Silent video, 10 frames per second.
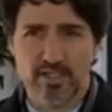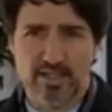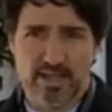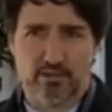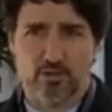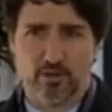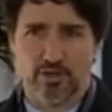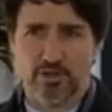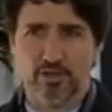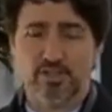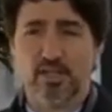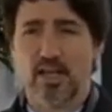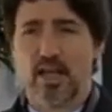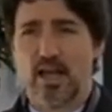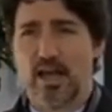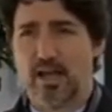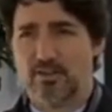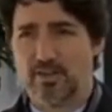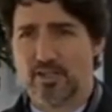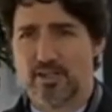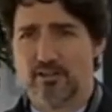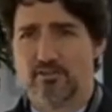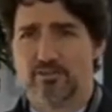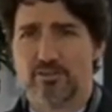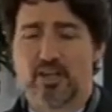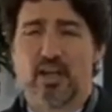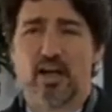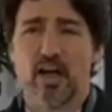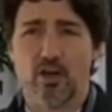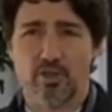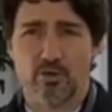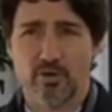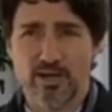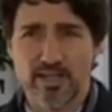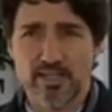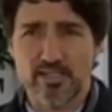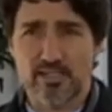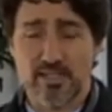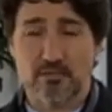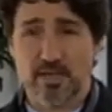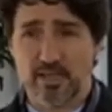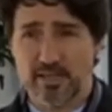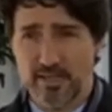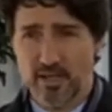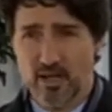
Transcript: Act orders uh, to give uh, authorities the ability,